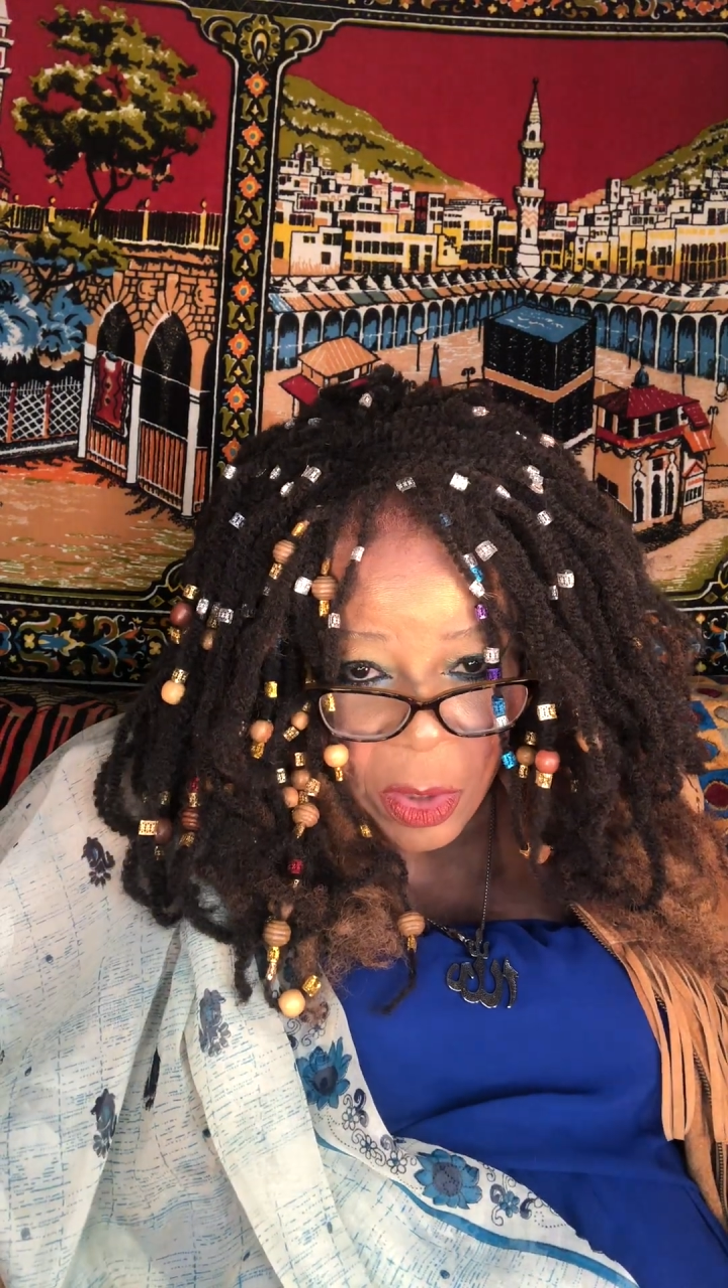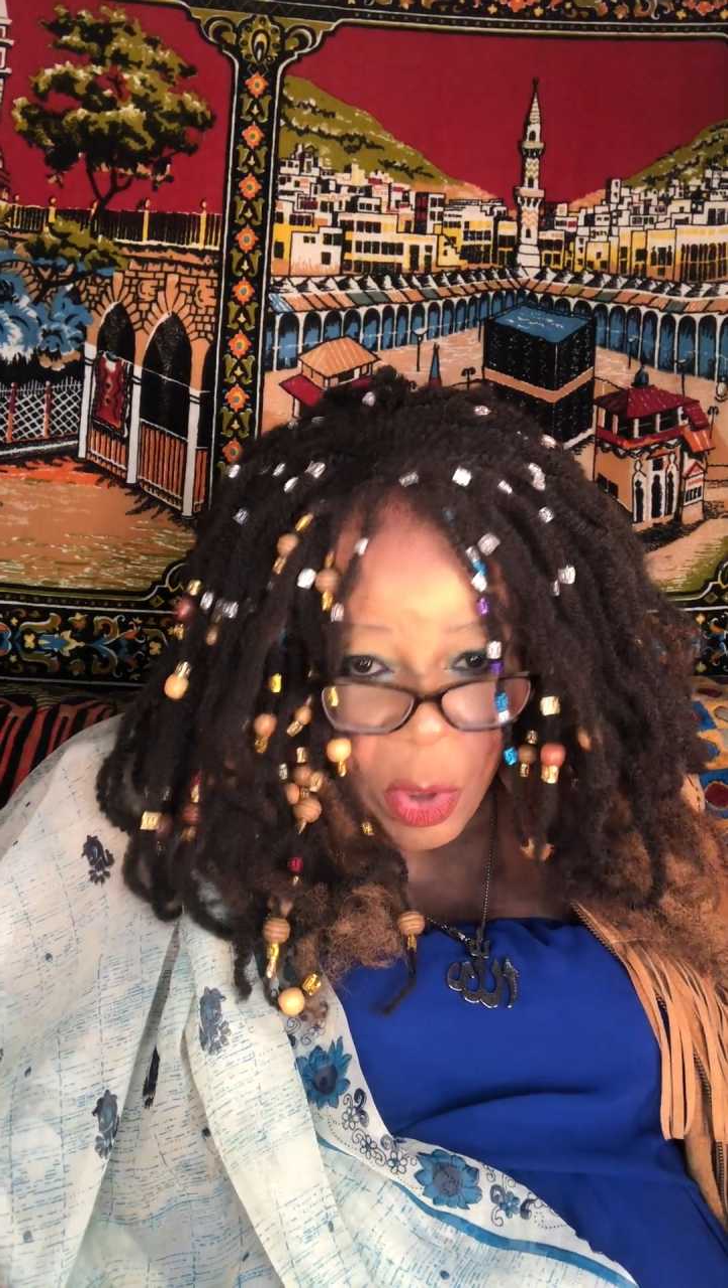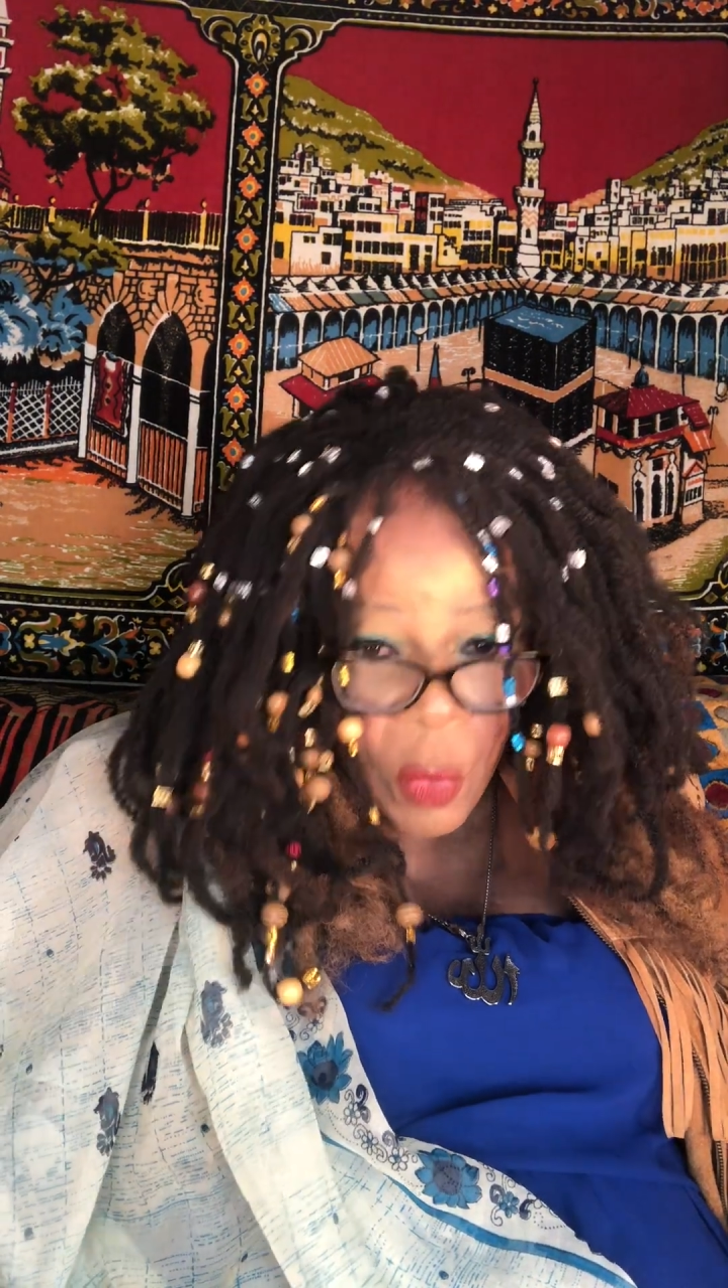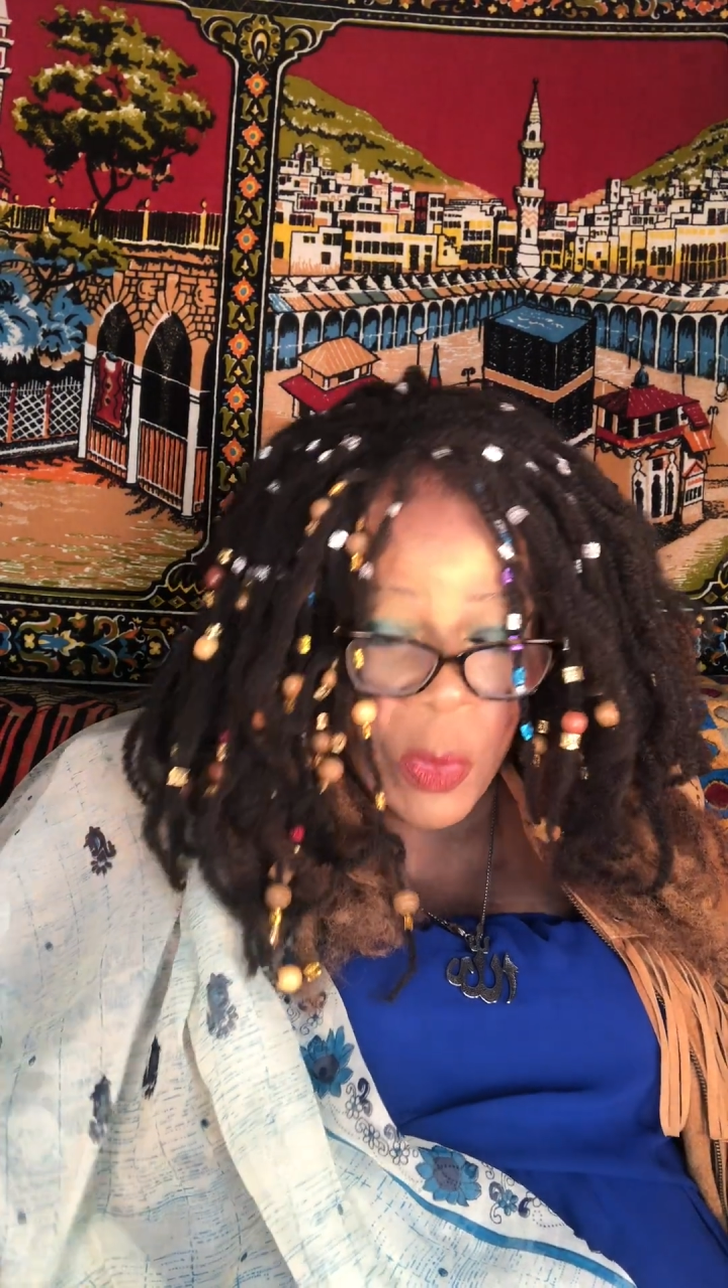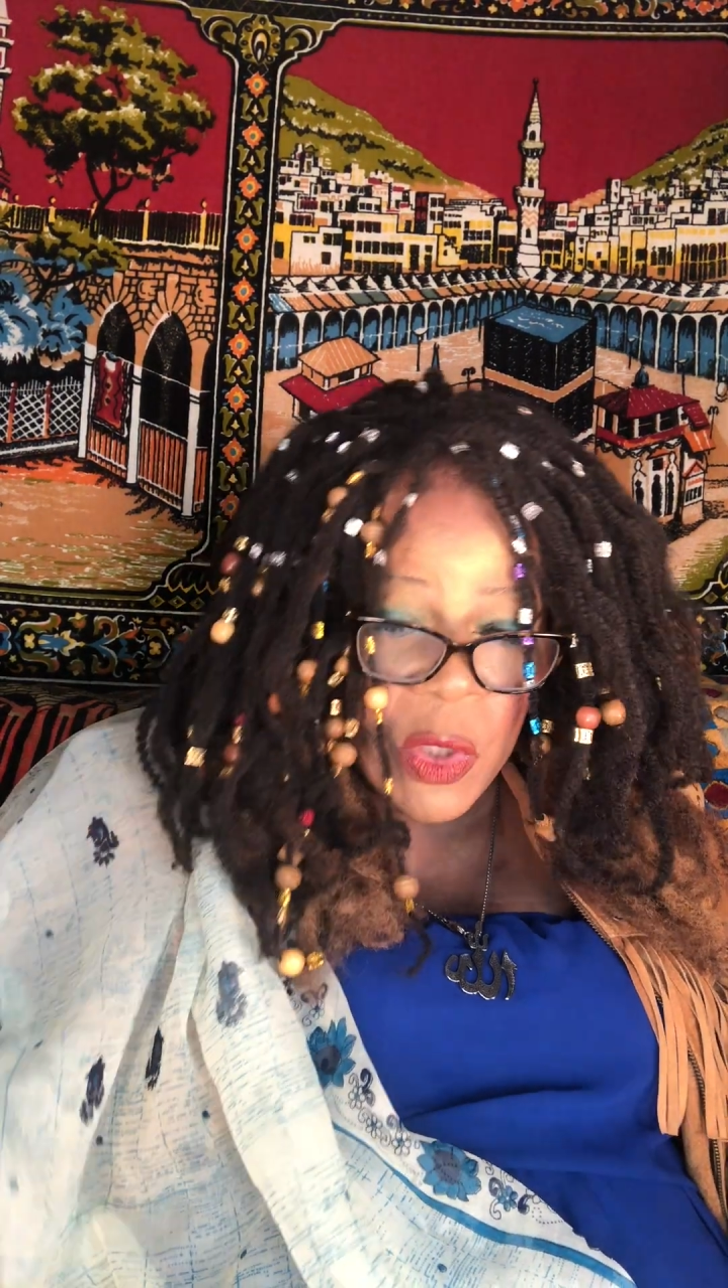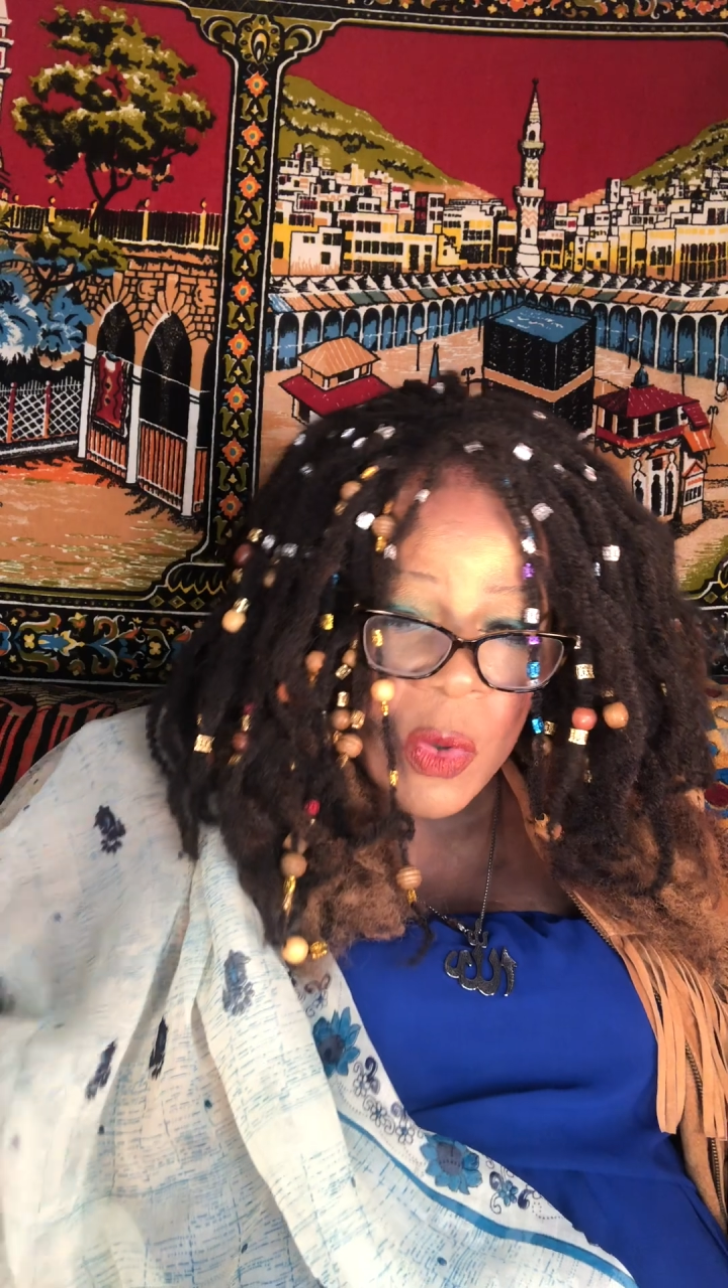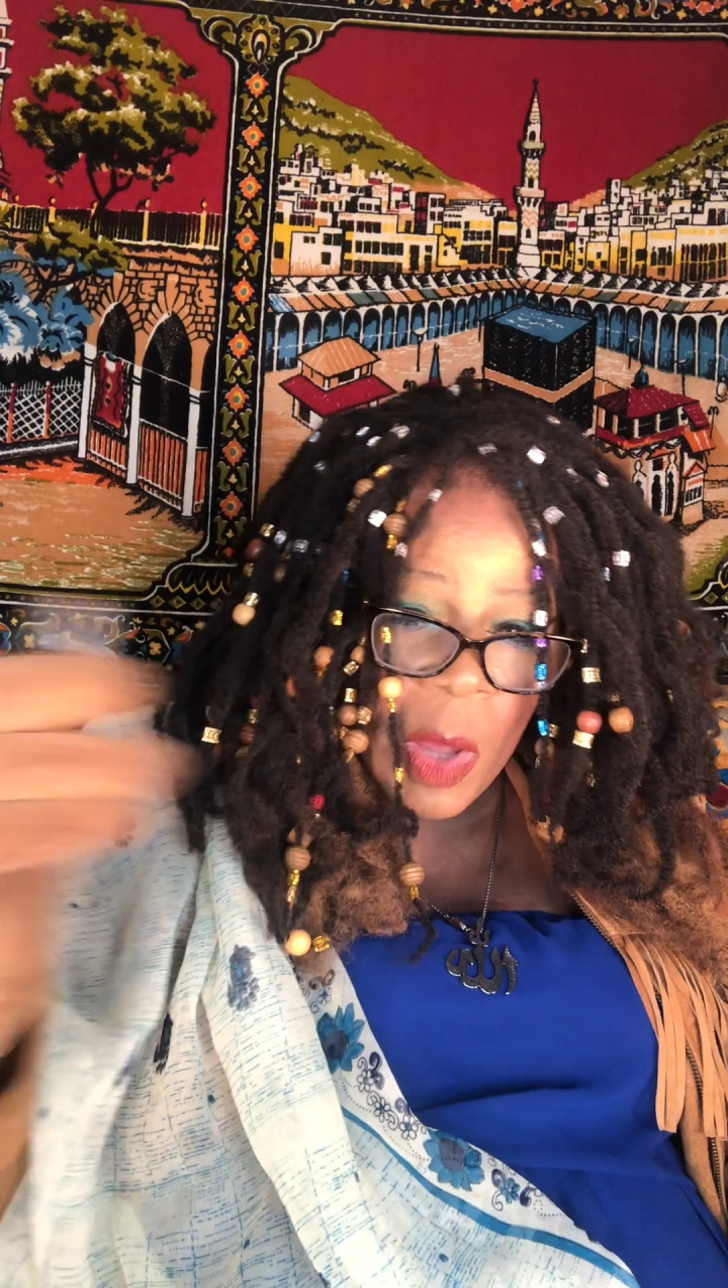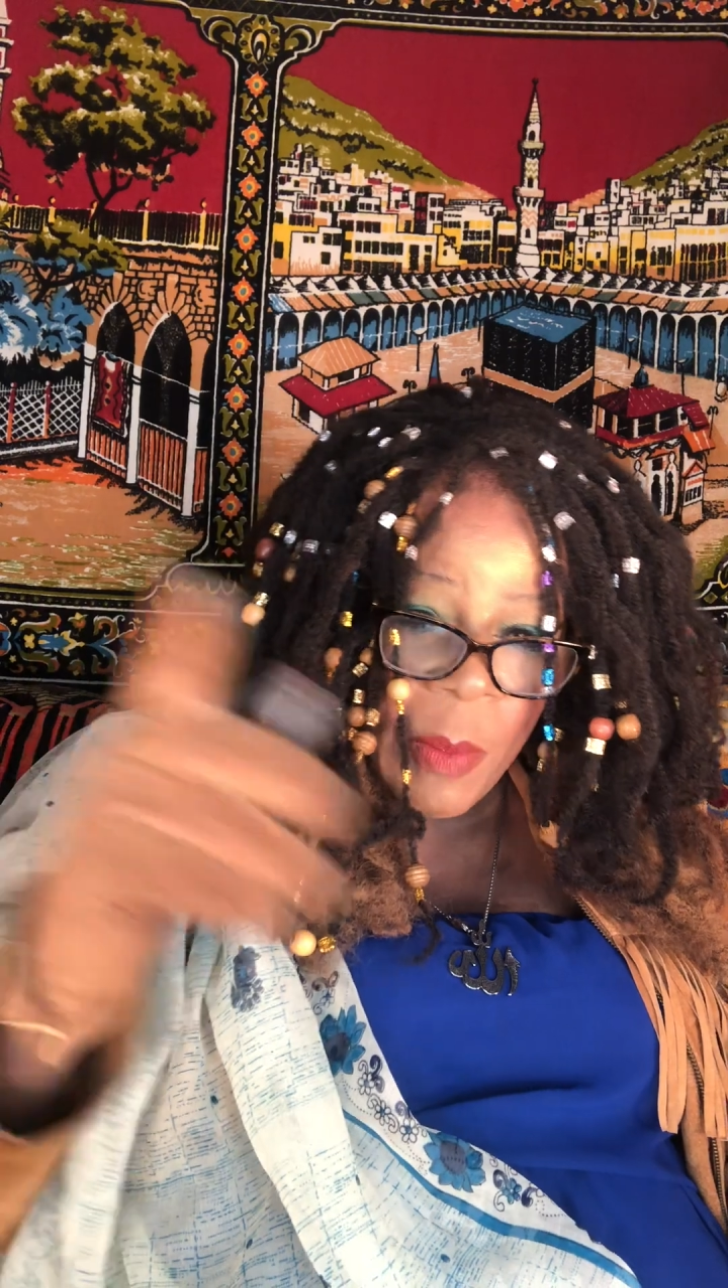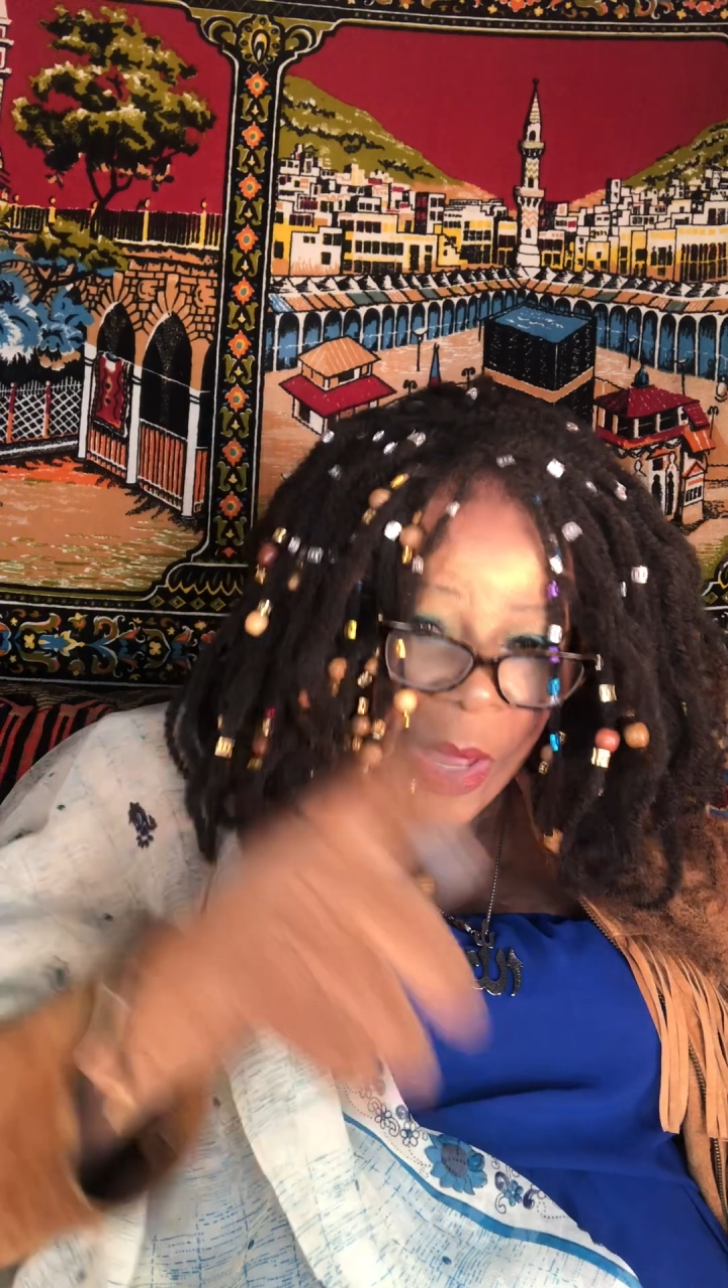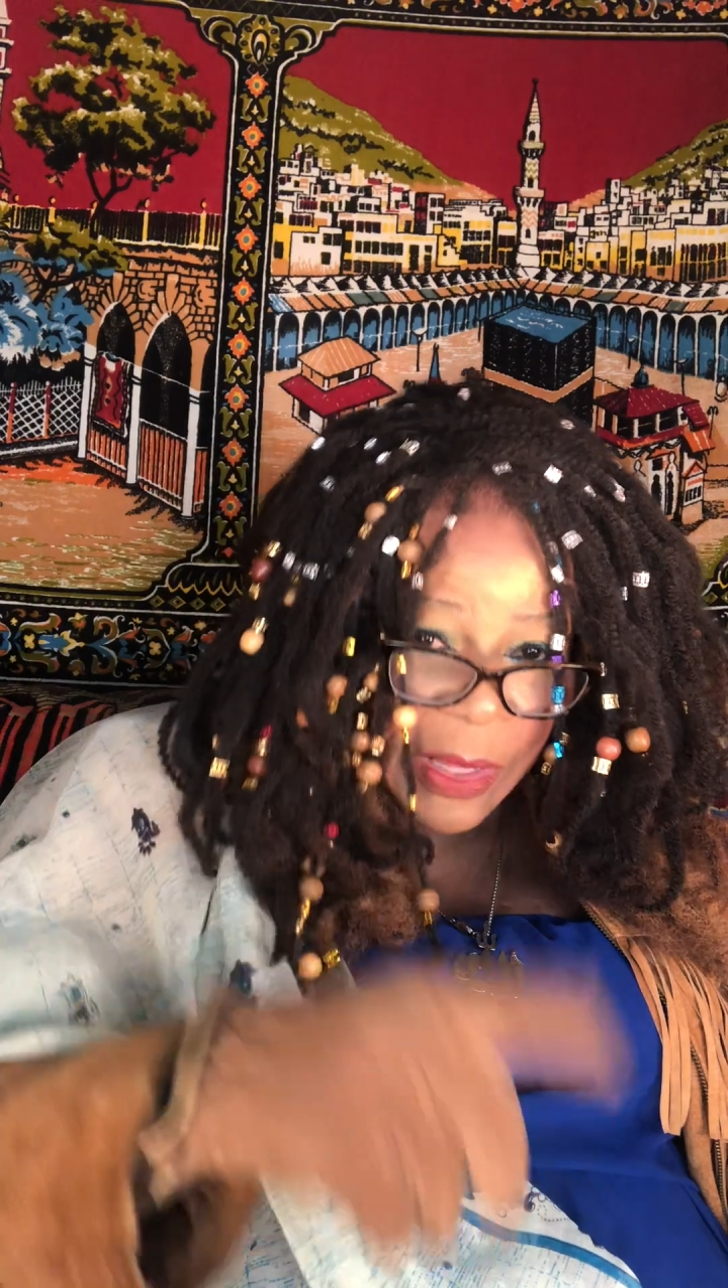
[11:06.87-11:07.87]
When you come
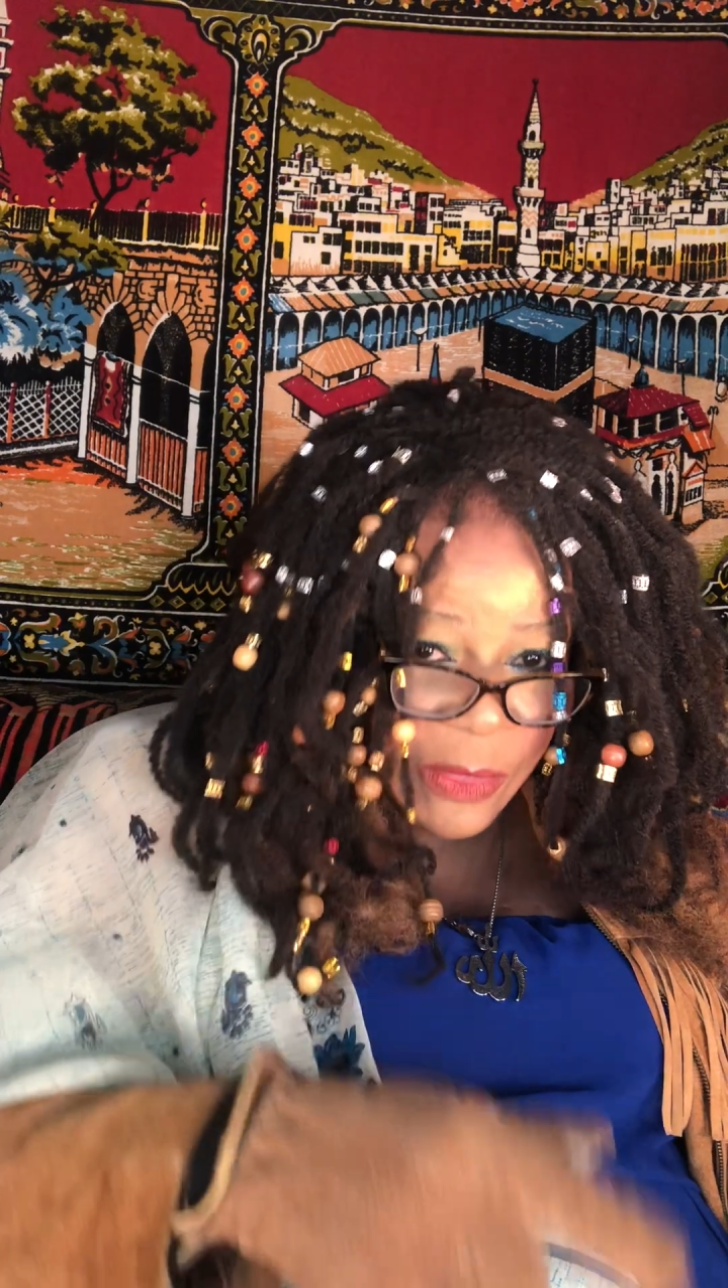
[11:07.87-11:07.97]
back in